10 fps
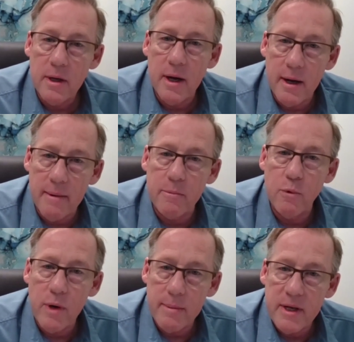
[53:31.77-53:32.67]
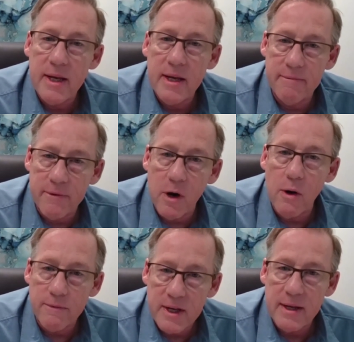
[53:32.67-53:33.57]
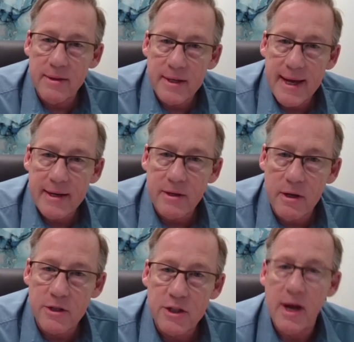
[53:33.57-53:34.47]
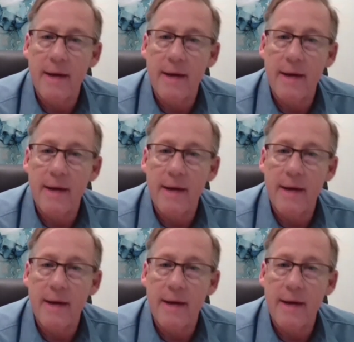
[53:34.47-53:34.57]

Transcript: women involved in the technology.